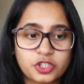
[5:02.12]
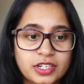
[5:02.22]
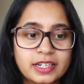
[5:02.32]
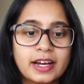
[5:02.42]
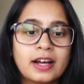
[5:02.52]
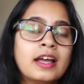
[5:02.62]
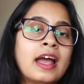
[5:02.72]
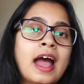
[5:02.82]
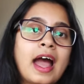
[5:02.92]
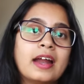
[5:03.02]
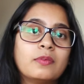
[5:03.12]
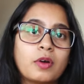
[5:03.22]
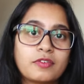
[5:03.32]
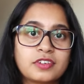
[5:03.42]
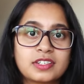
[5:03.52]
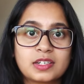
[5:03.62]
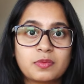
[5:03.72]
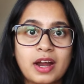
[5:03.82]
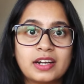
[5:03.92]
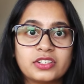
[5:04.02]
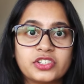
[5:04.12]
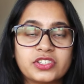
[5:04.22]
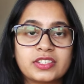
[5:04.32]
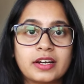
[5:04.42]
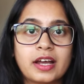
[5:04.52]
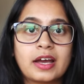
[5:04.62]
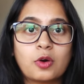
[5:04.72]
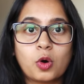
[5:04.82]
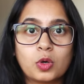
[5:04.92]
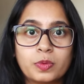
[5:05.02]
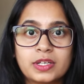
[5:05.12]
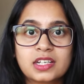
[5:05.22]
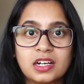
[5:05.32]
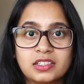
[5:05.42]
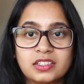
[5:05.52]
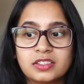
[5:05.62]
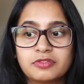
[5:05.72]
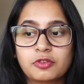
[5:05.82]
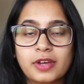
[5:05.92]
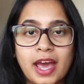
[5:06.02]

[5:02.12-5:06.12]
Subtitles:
Australia. And one of the disadvantages that I always considered for